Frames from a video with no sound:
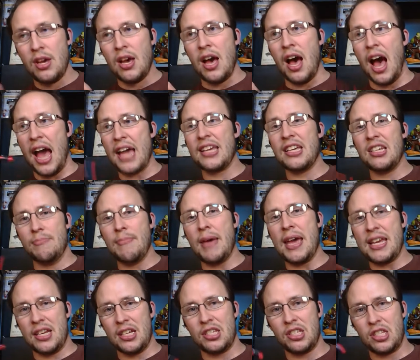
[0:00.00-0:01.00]
I can
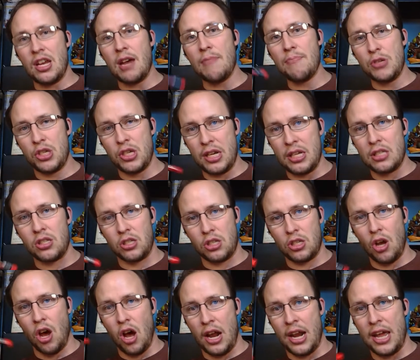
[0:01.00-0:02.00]
make assumptions
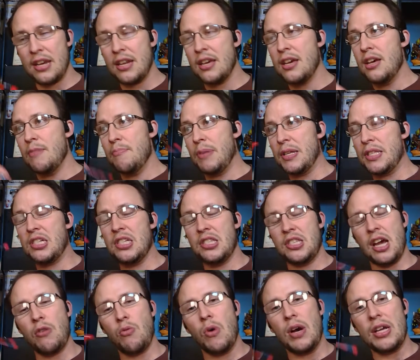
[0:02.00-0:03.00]
on it, but since
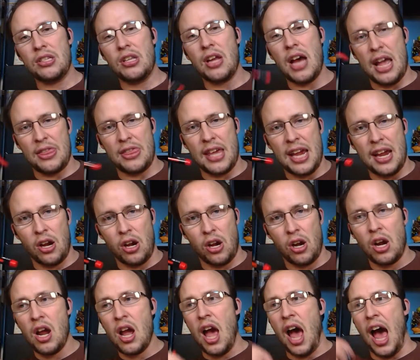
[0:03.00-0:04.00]
I was not
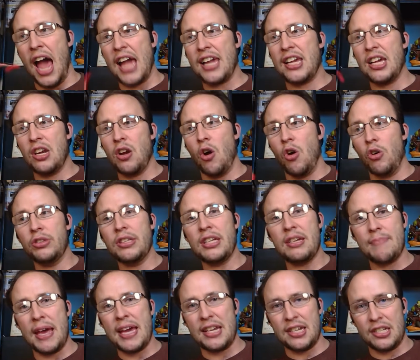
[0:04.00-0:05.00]
there, I can only
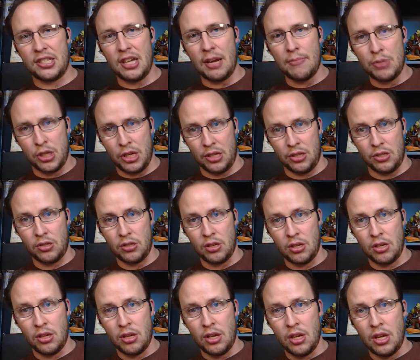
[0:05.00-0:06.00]
make assumptions.
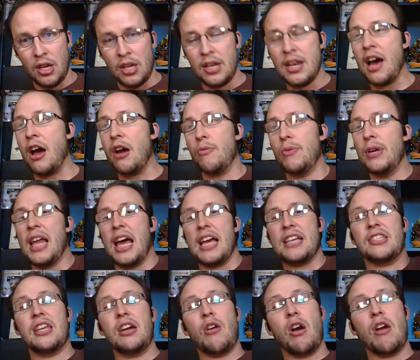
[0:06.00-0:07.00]
Now I realize
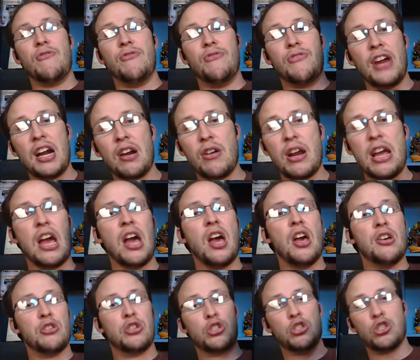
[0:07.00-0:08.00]
there are very
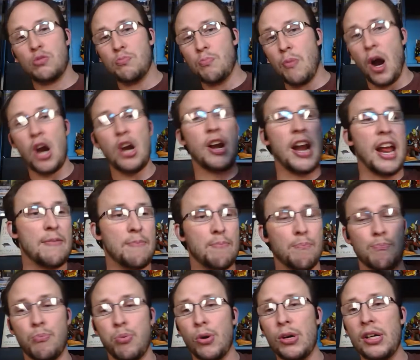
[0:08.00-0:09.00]
smart
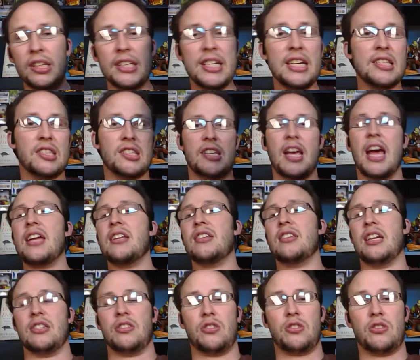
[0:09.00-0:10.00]
and brilliant
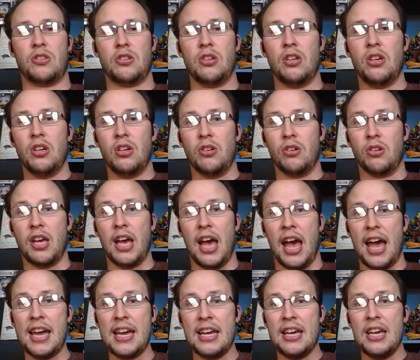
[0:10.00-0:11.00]
scientists,
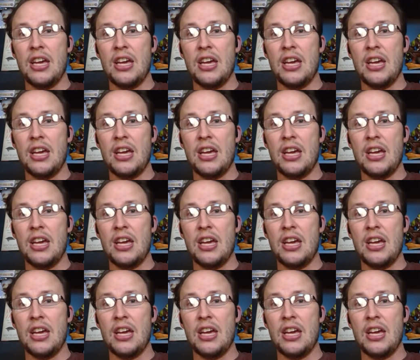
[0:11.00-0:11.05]
okay,